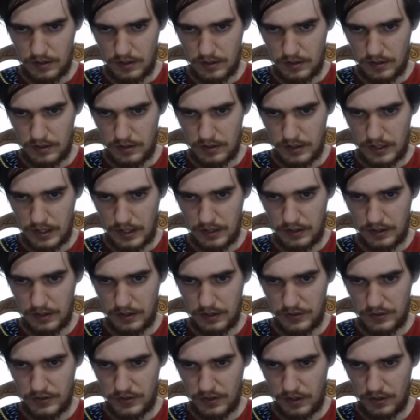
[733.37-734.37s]
Now you're
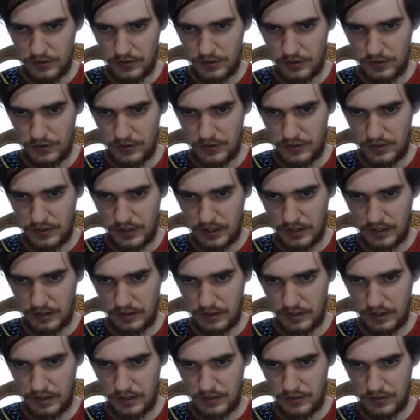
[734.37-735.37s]
also seeing
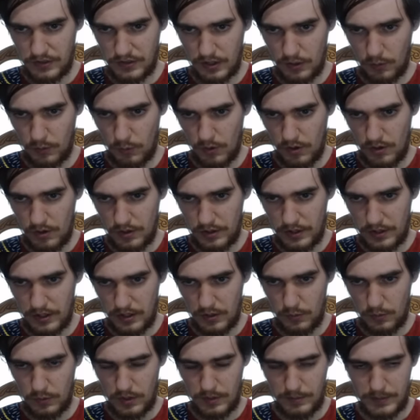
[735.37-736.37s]
these warrior
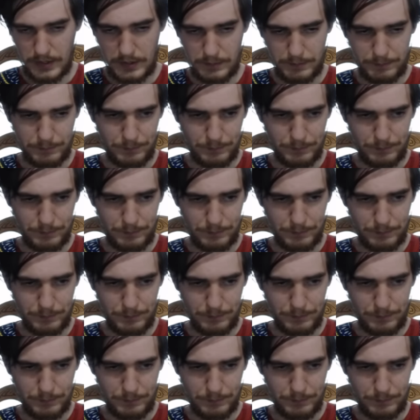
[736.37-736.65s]
women.